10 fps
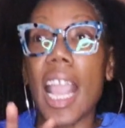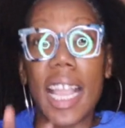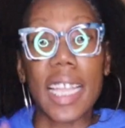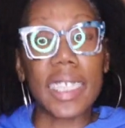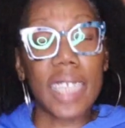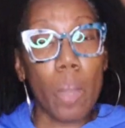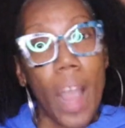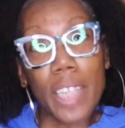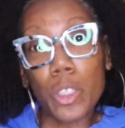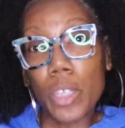And he said,
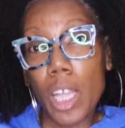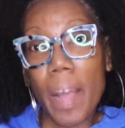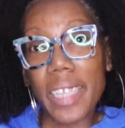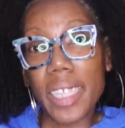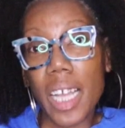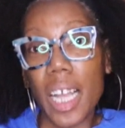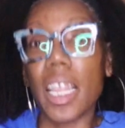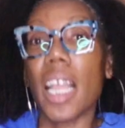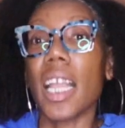why'd you kill my son?